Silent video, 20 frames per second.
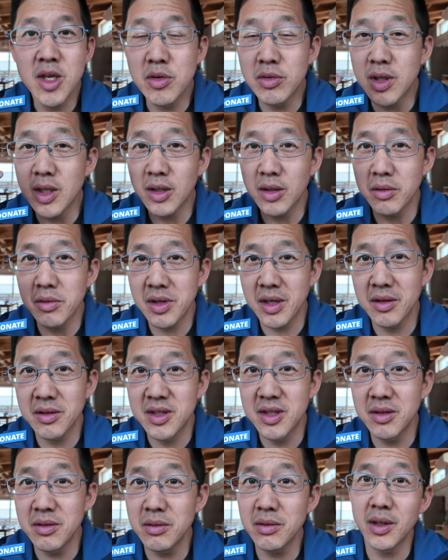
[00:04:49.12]
You can go there
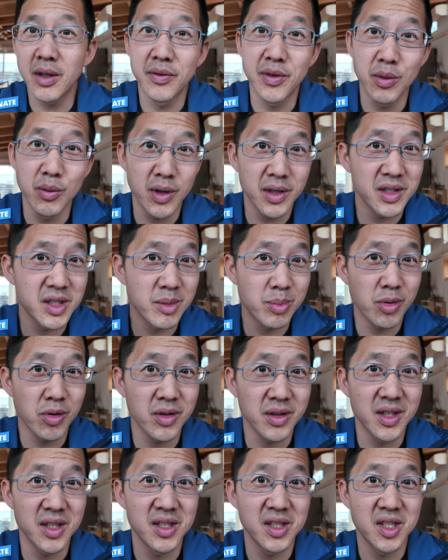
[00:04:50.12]
too if you want to
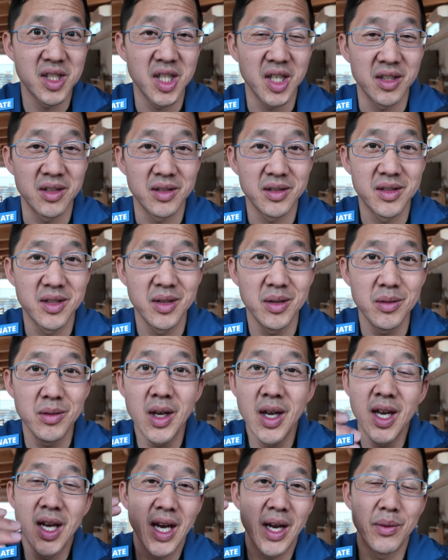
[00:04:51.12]
support this channel too.
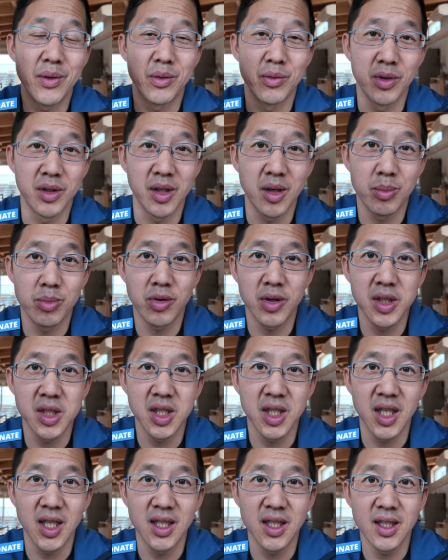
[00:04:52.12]
I would really
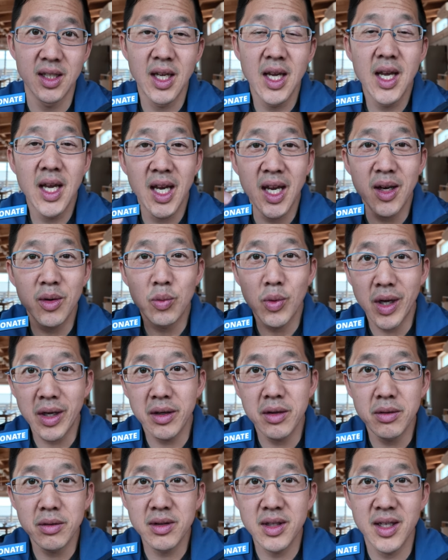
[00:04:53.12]
appreciate it. And
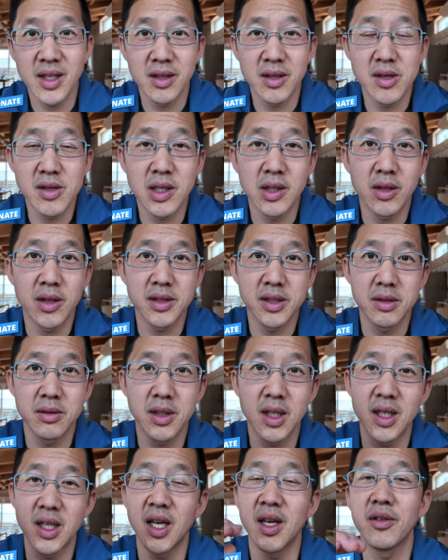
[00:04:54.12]
while you're there, you can also
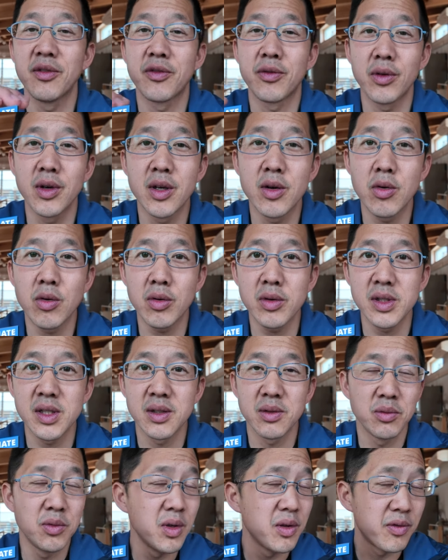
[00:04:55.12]
get a free
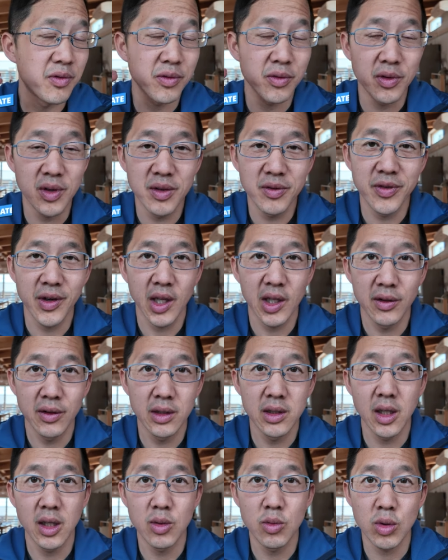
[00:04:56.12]
course with free follow
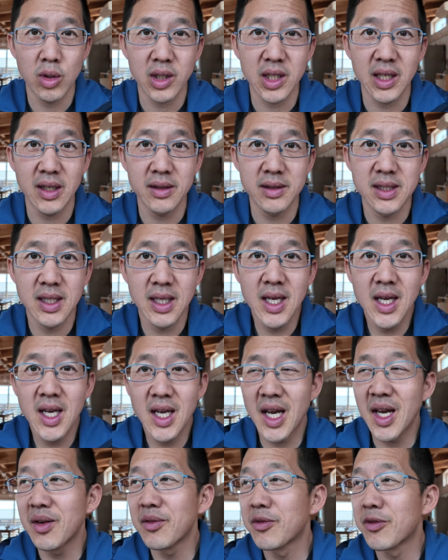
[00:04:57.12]
along workouts
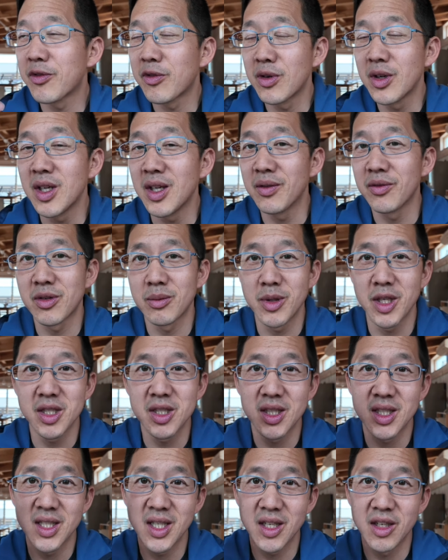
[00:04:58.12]
and free
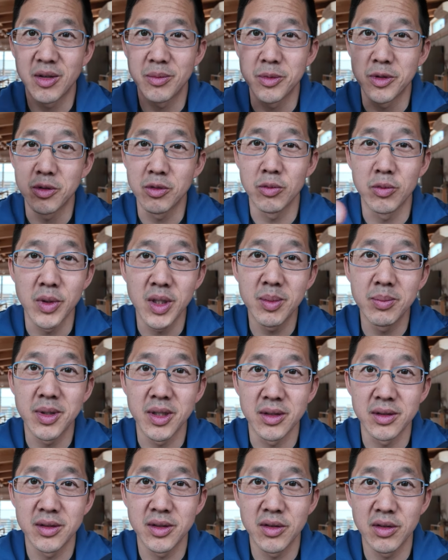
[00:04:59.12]
information to help you
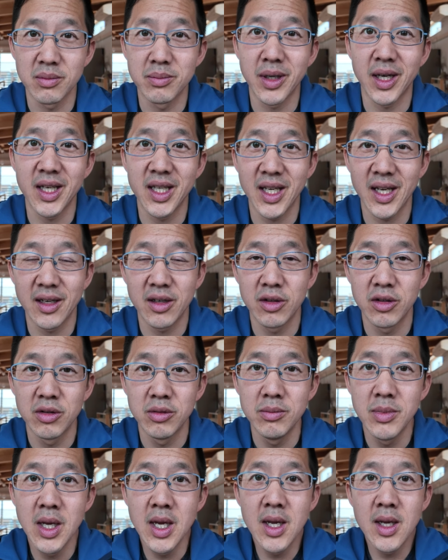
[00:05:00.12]
rebuild your body at
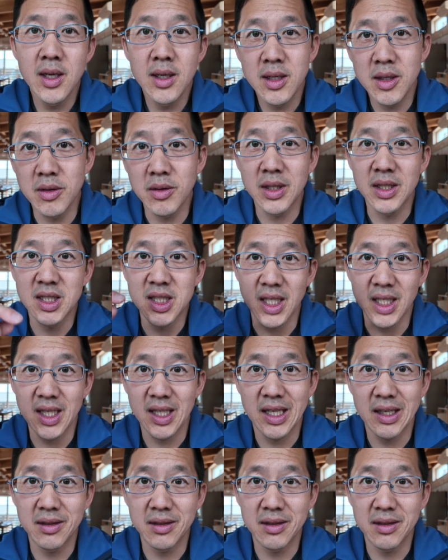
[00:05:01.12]
home. You can check it